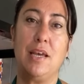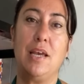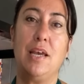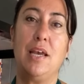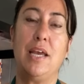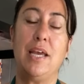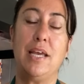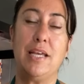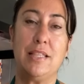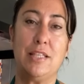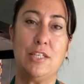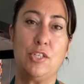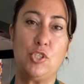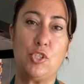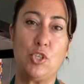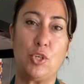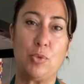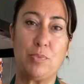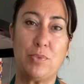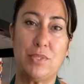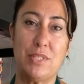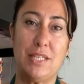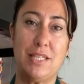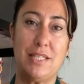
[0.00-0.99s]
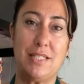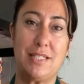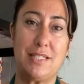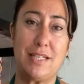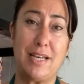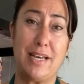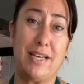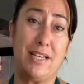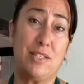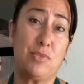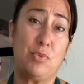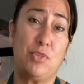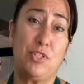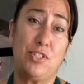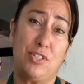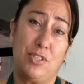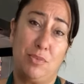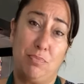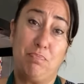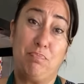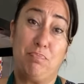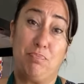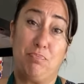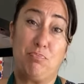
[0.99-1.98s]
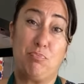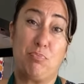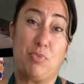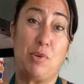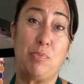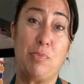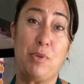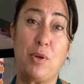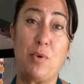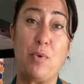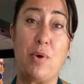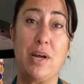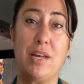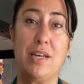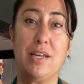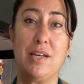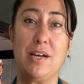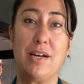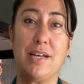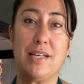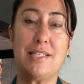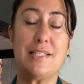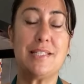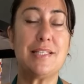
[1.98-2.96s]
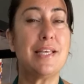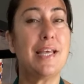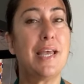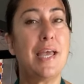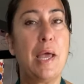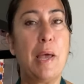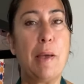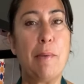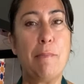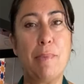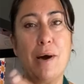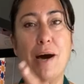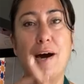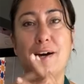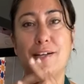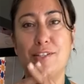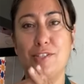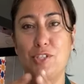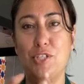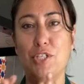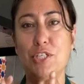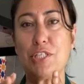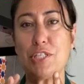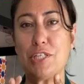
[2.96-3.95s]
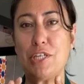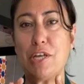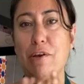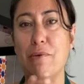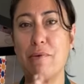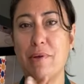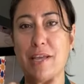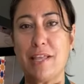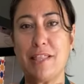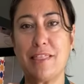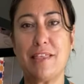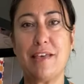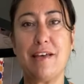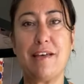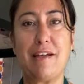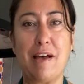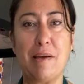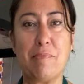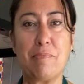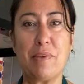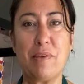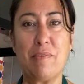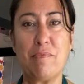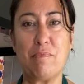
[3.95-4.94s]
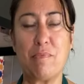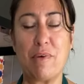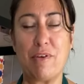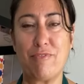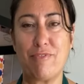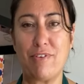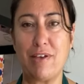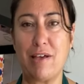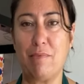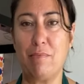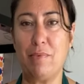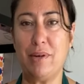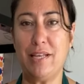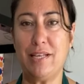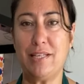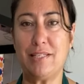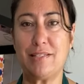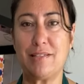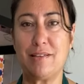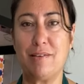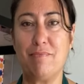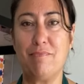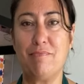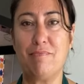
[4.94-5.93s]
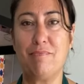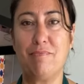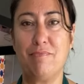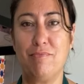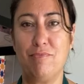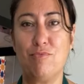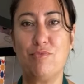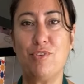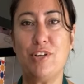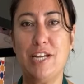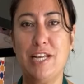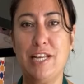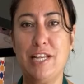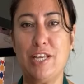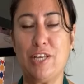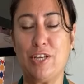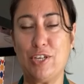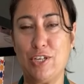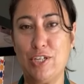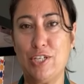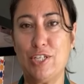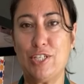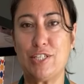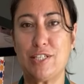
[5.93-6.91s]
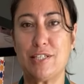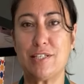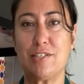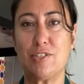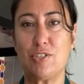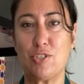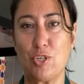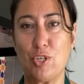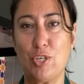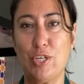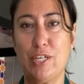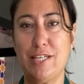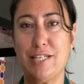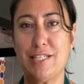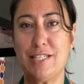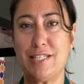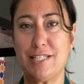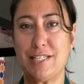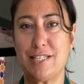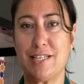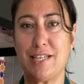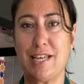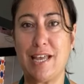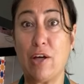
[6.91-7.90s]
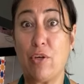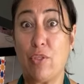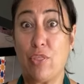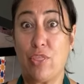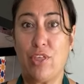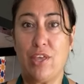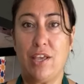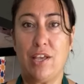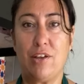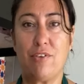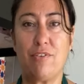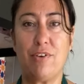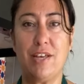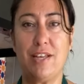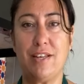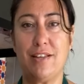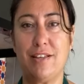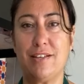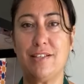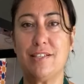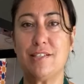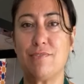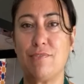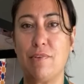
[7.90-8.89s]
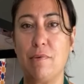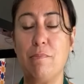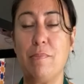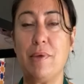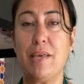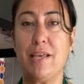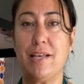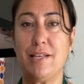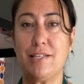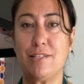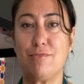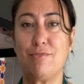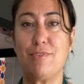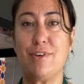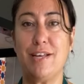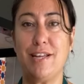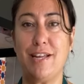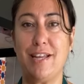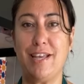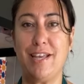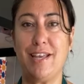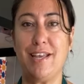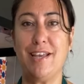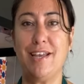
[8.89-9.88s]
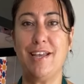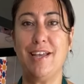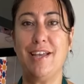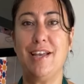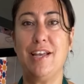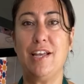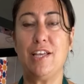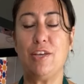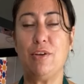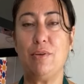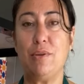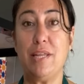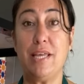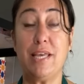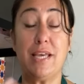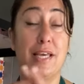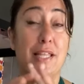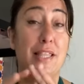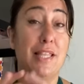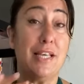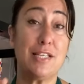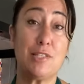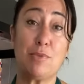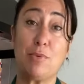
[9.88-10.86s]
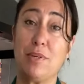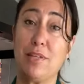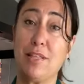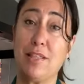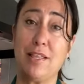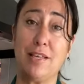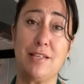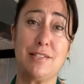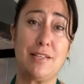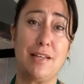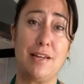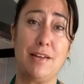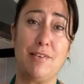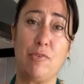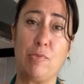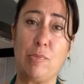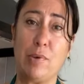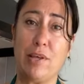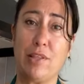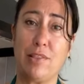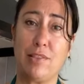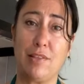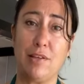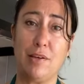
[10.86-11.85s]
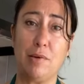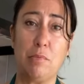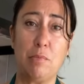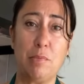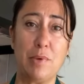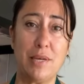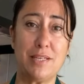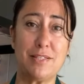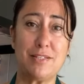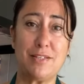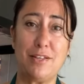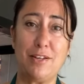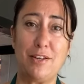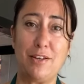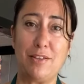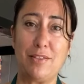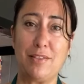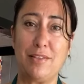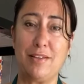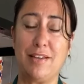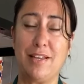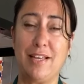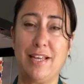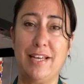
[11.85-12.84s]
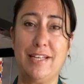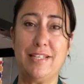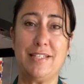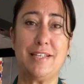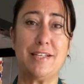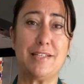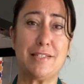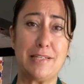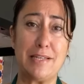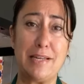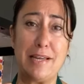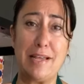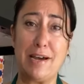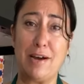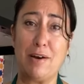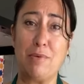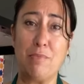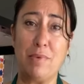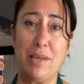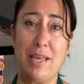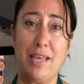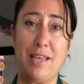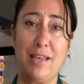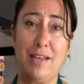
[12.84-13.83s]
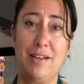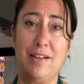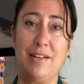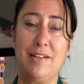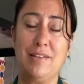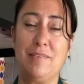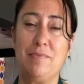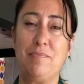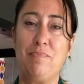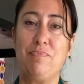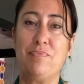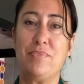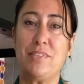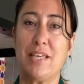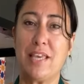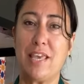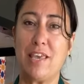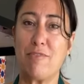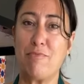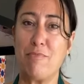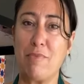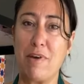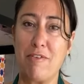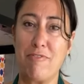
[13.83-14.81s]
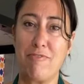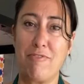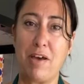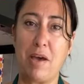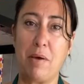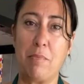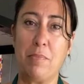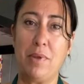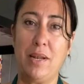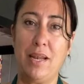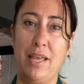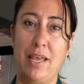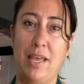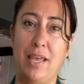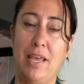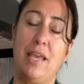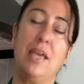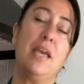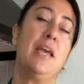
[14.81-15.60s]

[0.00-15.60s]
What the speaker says: in the shops these days, which are probably quite nice. But just knowing that I'm giving my family some really good, solid, healthy ingredients for me is really unique. And that's one of the things I love about Thermomix, you know, that it does allow me to give my family